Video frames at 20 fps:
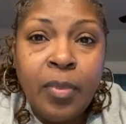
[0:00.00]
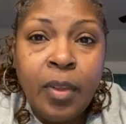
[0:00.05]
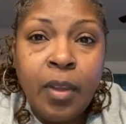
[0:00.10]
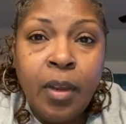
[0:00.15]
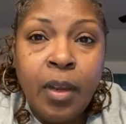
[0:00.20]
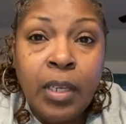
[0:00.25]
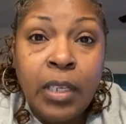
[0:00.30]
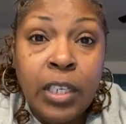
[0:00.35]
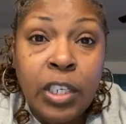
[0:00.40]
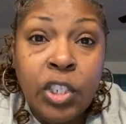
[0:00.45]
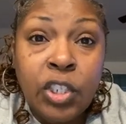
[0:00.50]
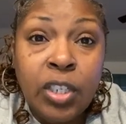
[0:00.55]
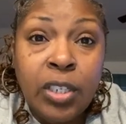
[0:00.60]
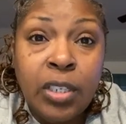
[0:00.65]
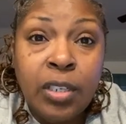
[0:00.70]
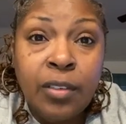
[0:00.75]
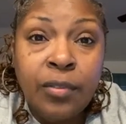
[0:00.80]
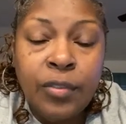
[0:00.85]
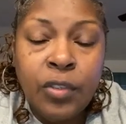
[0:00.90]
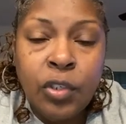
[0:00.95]

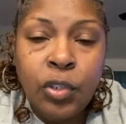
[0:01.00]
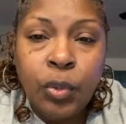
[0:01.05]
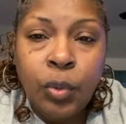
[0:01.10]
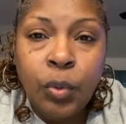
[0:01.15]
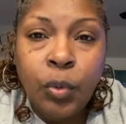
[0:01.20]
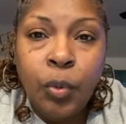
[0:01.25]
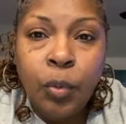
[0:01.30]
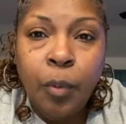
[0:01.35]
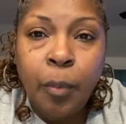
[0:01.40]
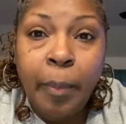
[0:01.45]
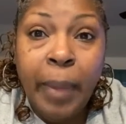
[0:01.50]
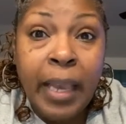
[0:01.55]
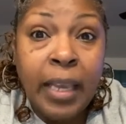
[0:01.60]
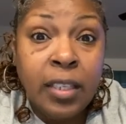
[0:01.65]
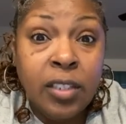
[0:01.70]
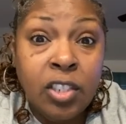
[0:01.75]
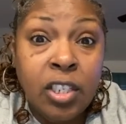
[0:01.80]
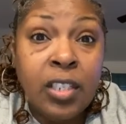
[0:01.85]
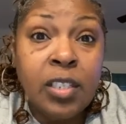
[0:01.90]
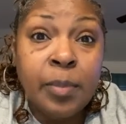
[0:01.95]
initiative to make
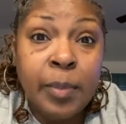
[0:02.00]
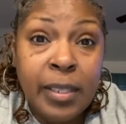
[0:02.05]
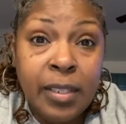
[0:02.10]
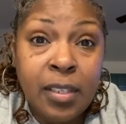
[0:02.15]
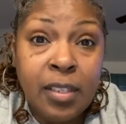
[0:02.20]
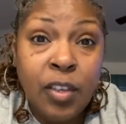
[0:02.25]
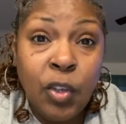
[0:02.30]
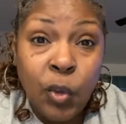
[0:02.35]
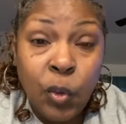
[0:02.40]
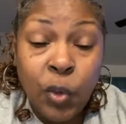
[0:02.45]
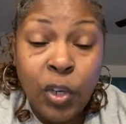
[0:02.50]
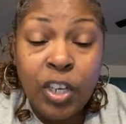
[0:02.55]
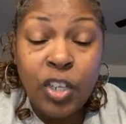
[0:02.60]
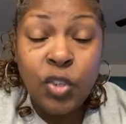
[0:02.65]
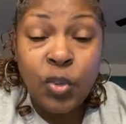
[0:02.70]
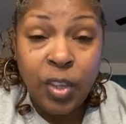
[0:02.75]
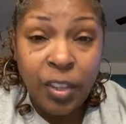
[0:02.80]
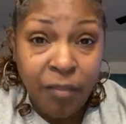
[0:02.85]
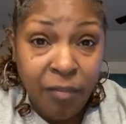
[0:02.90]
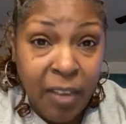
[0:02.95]
adjustments in order
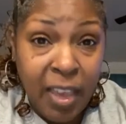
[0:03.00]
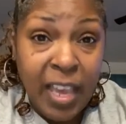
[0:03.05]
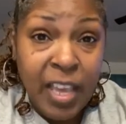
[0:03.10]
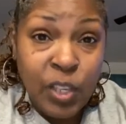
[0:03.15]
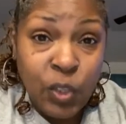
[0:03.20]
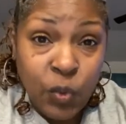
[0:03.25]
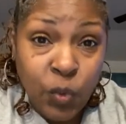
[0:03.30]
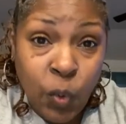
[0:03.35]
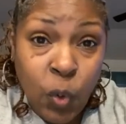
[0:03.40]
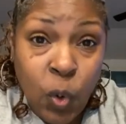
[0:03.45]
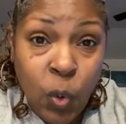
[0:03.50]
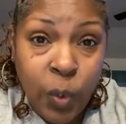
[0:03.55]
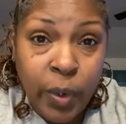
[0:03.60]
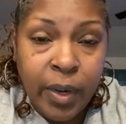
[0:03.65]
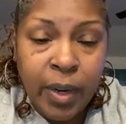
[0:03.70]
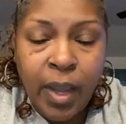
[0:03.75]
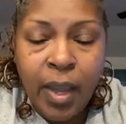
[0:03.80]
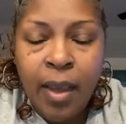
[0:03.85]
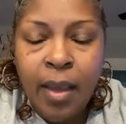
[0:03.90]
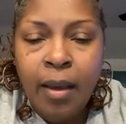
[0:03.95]
to advance forward,
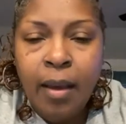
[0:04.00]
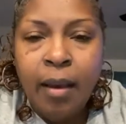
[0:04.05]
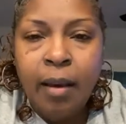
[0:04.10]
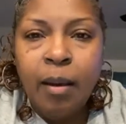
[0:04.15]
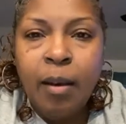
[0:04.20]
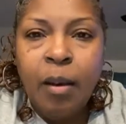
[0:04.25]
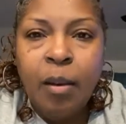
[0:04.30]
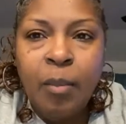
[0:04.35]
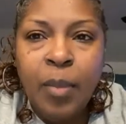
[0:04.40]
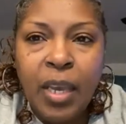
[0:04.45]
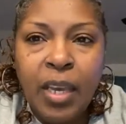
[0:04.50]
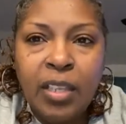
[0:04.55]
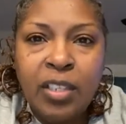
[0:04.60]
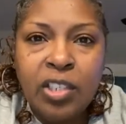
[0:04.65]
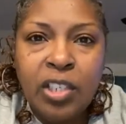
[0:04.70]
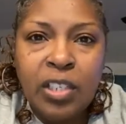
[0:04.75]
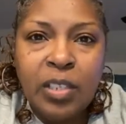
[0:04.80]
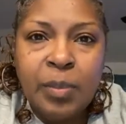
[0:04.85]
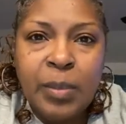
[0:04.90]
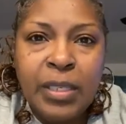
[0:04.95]
make
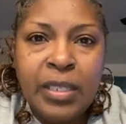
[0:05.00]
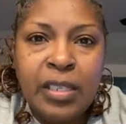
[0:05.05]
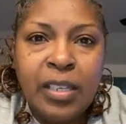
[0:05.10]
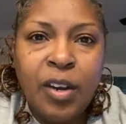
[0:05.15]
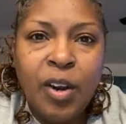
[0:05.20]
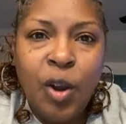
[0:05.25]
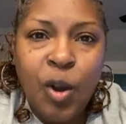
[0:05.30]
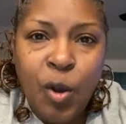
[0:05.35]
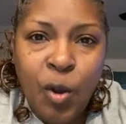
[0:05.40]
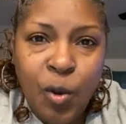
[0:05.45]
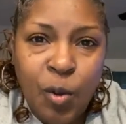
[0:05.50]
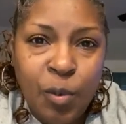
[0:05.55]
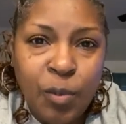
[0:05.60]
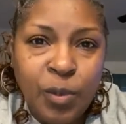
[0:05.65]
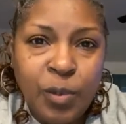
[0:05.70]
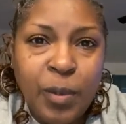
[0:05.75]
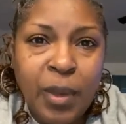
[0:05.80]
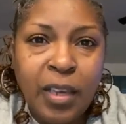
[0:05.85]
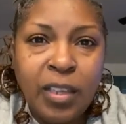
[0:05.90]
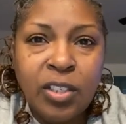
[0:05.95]
adjustments in our
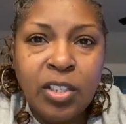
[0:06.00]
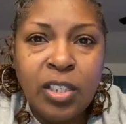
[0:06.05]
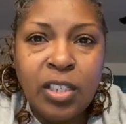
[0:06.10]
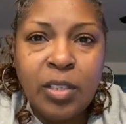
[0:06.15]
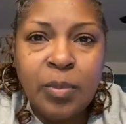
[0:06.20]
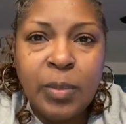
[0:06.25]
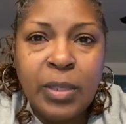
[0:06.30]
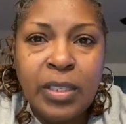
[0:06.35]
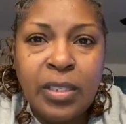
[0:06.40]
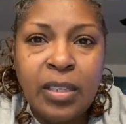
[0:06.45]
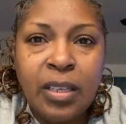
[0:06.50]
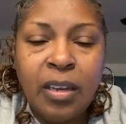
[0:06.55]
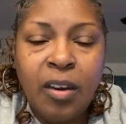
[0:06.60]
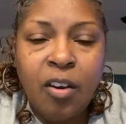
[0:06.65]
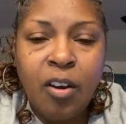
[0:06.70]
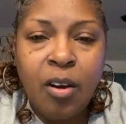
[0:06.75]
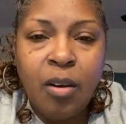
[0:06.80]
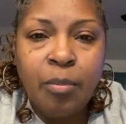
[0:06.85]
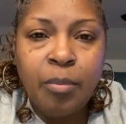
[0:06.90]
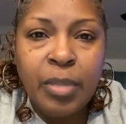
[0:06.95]
homes, make adjustments in
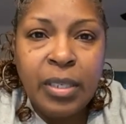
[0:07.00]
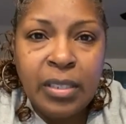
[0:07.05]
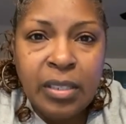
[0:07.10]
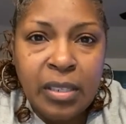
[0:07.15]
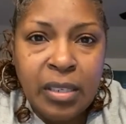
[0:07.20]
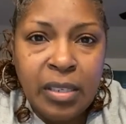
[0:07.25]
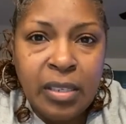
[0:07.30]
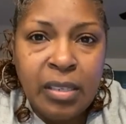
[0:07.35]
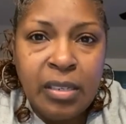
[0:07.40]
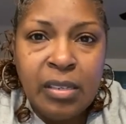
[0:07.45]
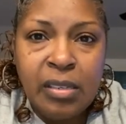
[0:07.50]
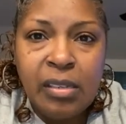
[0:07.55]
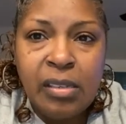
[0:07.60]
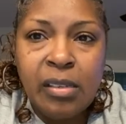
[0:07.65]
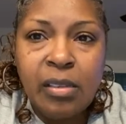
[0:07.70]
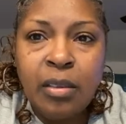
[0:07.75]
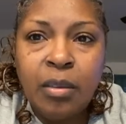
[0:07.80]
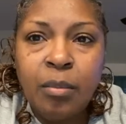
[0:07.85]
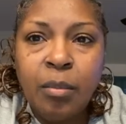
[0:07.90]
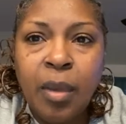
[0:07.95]
our
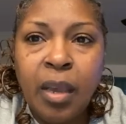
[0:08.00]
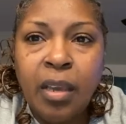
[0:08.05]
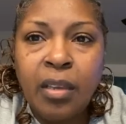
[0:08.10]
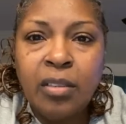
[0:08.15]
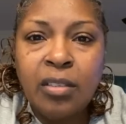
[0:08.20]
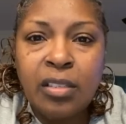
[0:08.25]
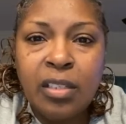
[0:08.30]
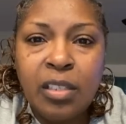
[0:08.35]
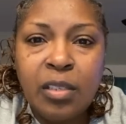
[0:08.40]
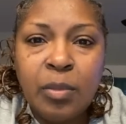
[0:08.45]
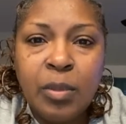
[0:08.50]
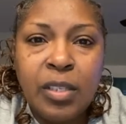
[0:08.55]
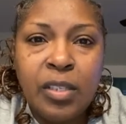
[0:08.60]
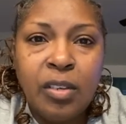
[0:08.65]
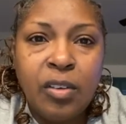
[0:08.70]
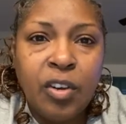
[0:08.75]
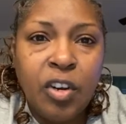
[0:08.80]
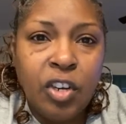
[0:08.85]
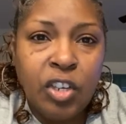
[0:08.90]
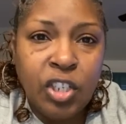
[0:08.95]
businesses, make adjustments
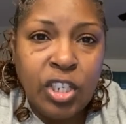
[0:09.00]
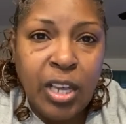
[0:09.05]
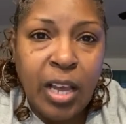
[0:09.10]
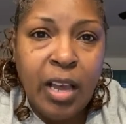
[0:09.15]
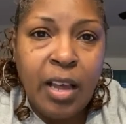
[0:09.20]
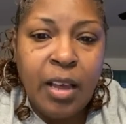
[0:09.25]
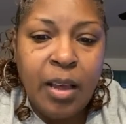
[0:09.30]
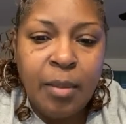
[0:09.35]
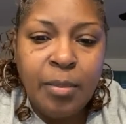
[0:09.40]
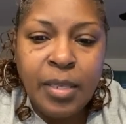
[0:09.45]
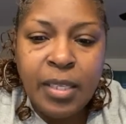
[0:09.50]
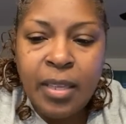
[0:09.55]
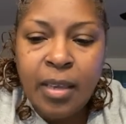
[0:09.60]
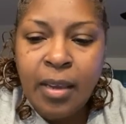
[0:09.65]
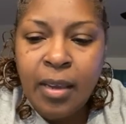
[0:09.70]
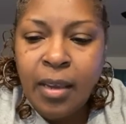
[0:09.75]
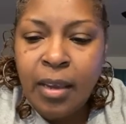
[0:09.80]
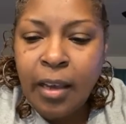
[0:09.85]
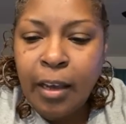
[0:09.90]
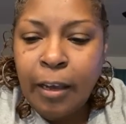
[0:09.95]
on our jobs.
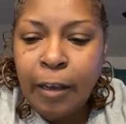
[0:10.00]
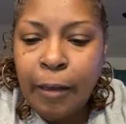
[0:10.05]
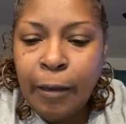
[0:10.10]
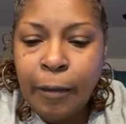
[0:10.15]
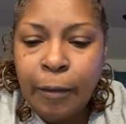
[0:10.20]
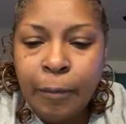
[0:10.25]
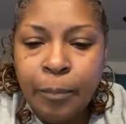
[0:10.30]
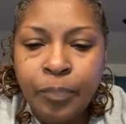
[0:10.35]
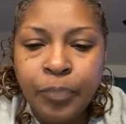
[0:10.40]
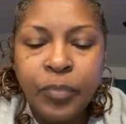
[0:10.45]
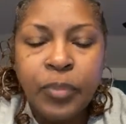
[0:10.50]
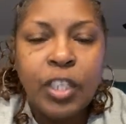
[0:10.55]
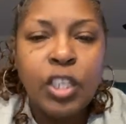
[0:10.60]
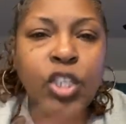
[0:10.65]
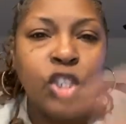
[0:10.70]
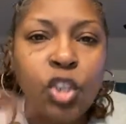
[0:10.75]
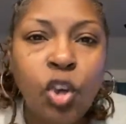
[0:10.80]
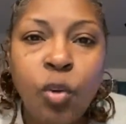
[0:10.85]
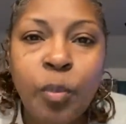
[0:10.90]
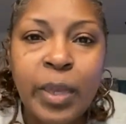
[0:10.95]

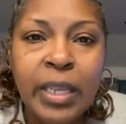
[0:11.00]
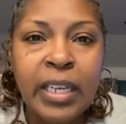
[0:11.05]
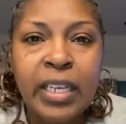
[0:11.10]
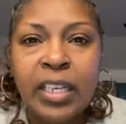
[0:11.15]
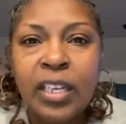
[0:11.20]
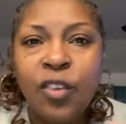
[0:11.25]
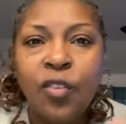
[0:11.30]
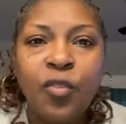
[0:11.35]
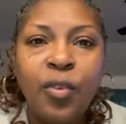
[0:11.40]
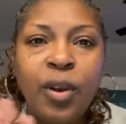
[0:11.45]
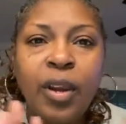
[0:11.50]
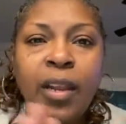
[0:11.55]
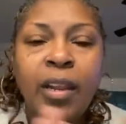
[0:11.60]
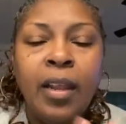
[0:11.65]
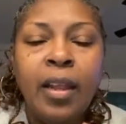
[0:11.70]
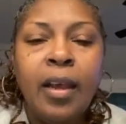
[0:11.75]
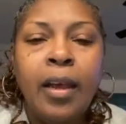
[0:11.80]
So many different